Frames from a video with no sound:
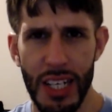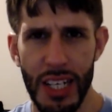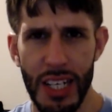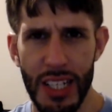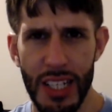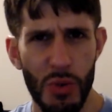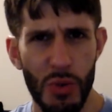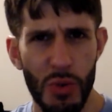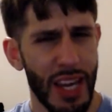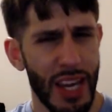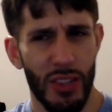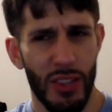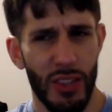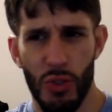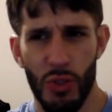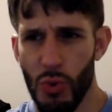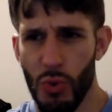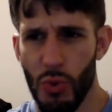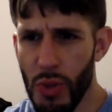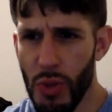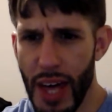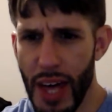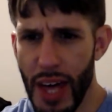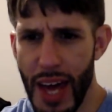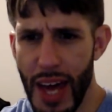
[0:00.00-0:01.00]
You can't do
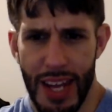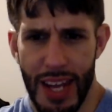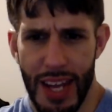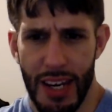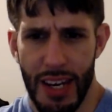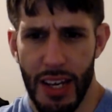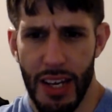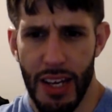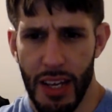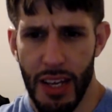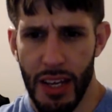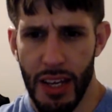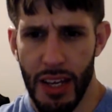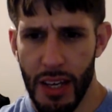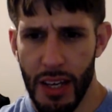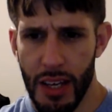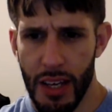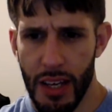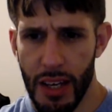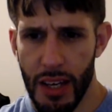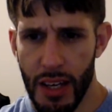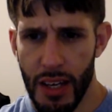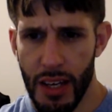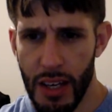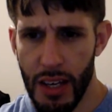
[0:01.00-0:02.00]
that.
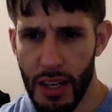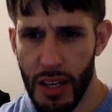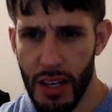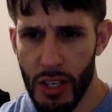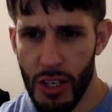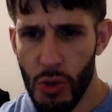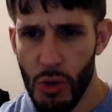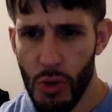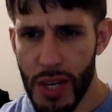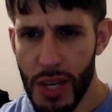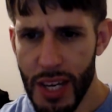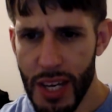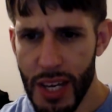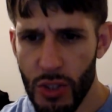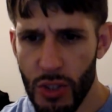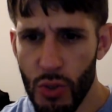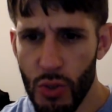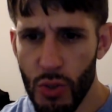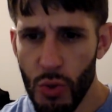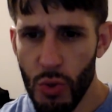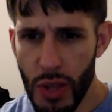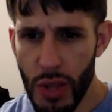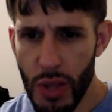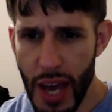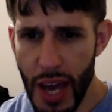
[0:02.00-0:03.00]
You can't
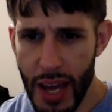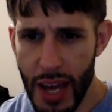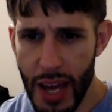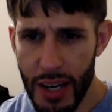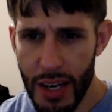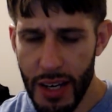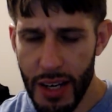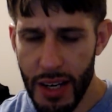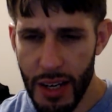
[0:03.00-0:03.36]
do that.